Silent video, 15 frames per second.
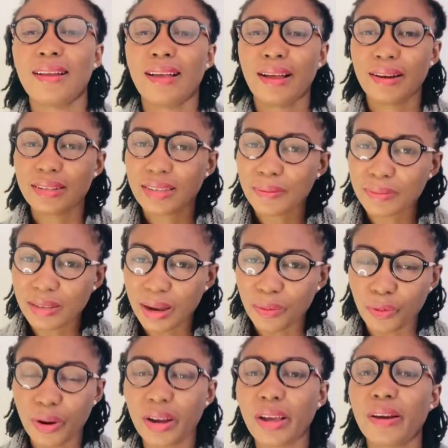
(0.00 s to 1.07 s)
at the same time
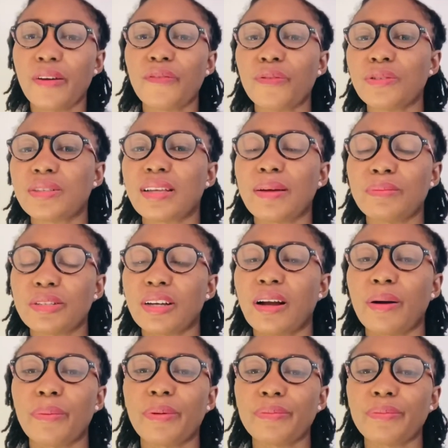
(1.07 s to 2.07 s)
working a full-time job.